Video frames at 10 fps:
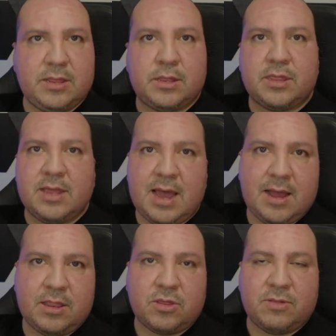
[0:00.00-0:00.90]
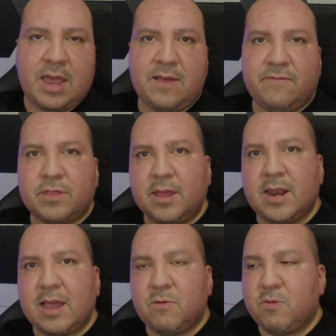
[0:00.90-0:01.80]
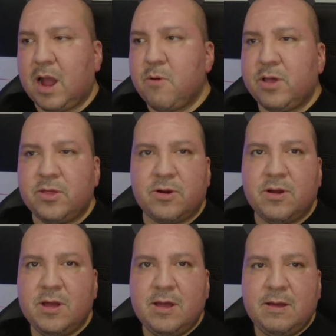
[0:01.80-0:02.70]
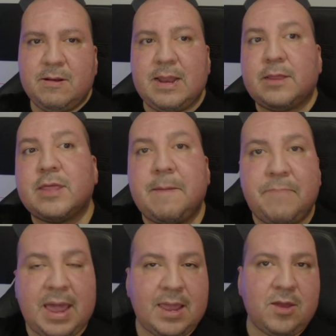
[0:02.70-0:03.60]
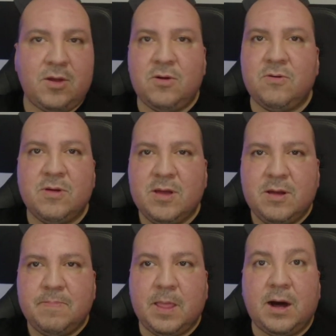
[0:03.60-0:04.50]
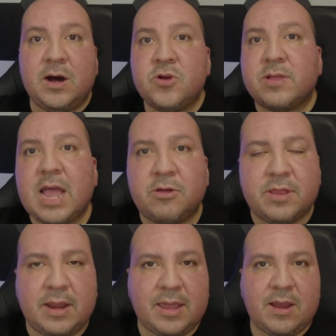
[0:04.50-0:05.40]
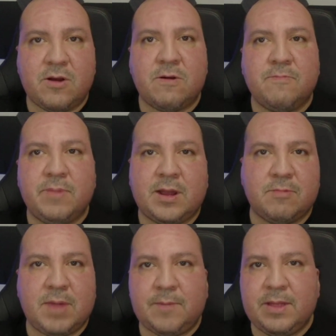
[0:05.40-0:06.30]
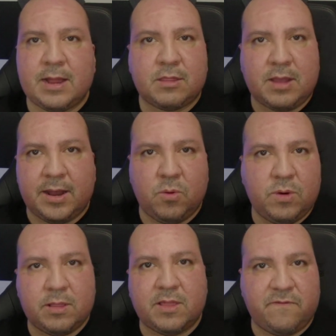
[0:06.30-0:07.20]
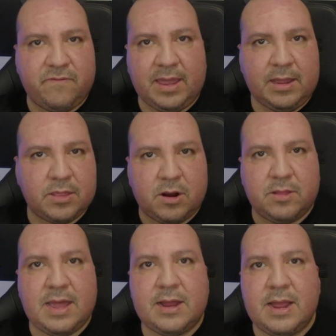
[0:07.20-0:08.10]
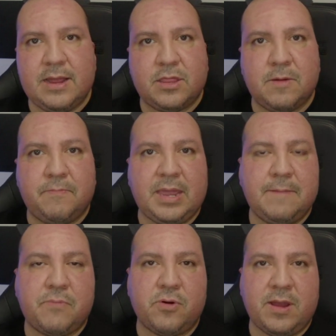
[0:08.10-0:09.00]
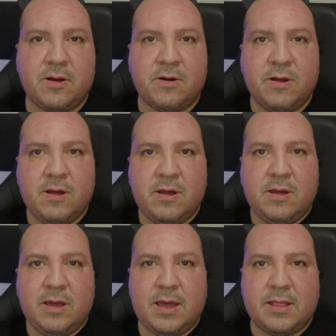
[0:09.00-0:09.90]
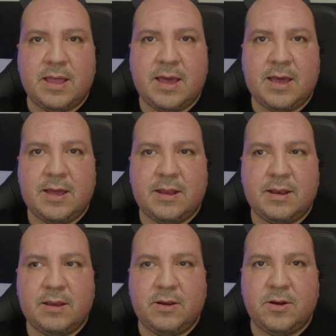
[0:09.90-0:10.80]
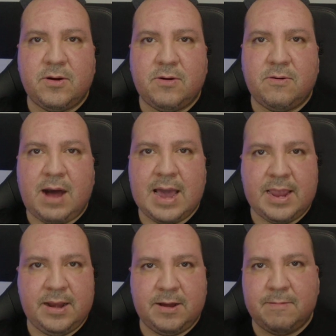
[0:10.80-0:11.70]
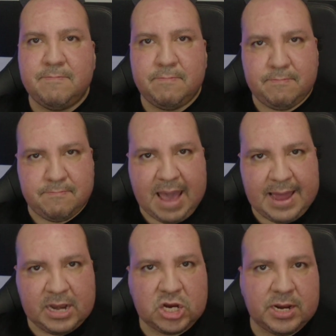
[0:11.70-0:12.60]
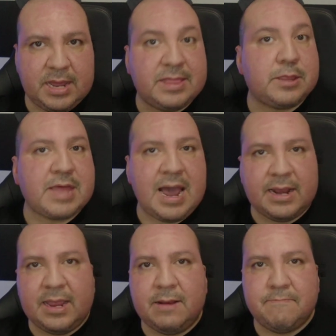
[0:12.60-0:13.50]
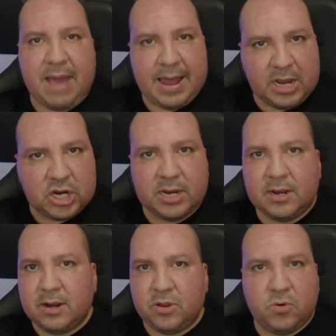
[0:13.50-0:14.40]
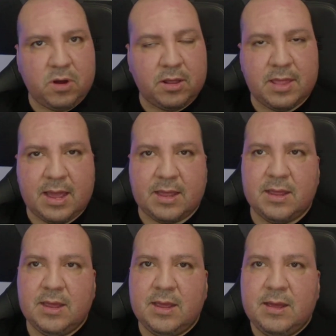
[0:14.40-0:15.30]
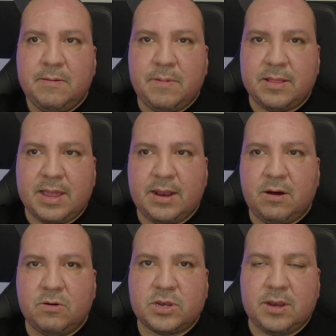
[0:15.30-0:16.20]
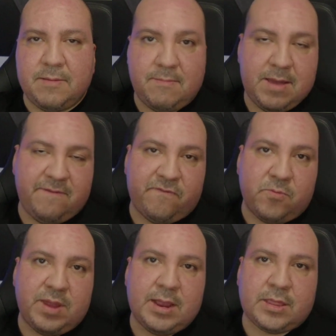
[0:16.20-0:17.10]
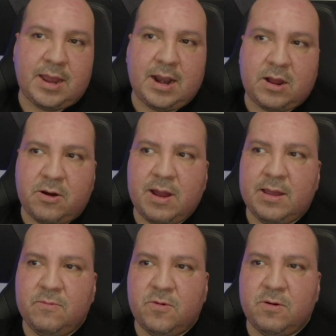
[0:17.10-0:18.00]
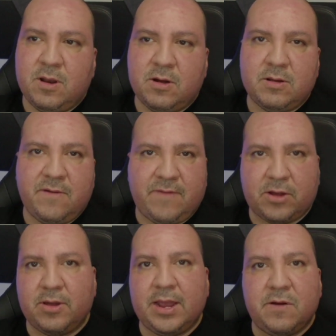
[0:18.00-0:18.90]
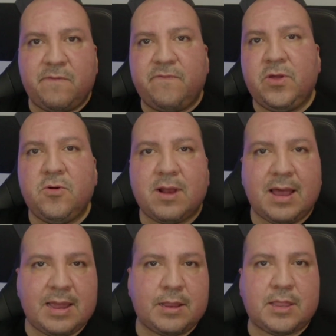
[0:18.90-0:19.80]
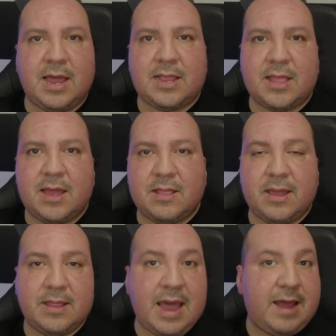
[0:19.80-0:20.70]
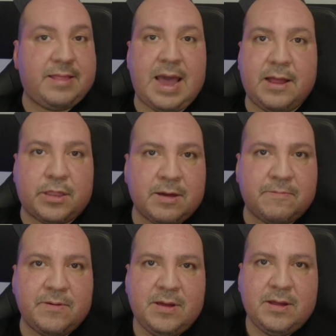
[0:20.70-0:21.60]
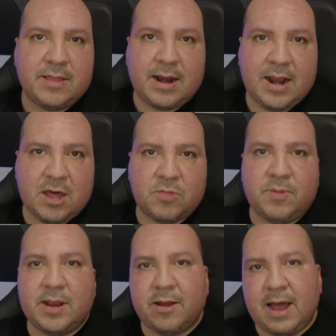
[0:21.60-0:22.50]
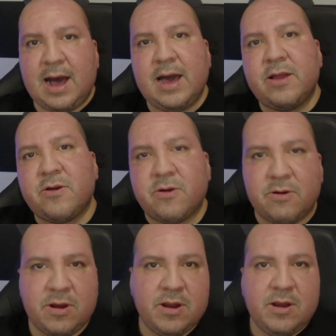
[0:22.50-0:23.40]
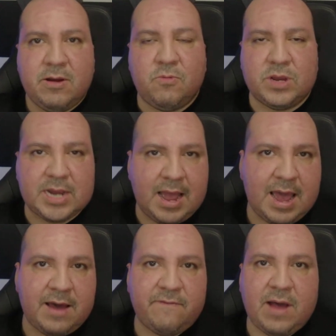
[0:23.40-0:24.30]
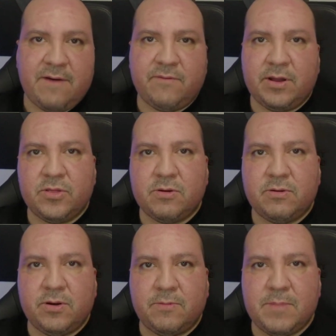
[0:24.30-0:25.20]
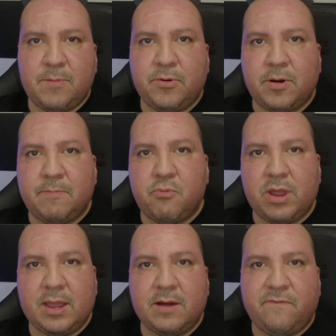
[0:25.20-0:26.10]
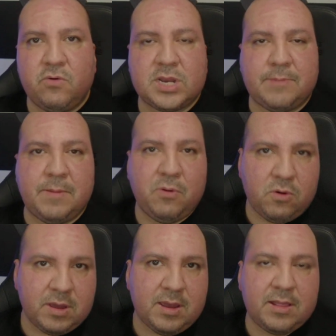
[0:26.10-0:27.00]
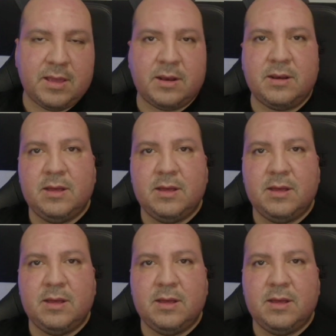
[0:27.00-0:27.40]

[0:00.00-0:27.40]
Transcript: this and that, so they see like, I'd rather, let's say, pay you 100,000 a year, because maybe that's kind of what the fees and all that ends up being per year, and then I end up managing and designing, managing, and doing all that. And then and for me, it's kind of like, all right, well, if I could get a few clients like that, then that adds up. That allows me now to hire, which I have another, maybe to bring a full-time employee, then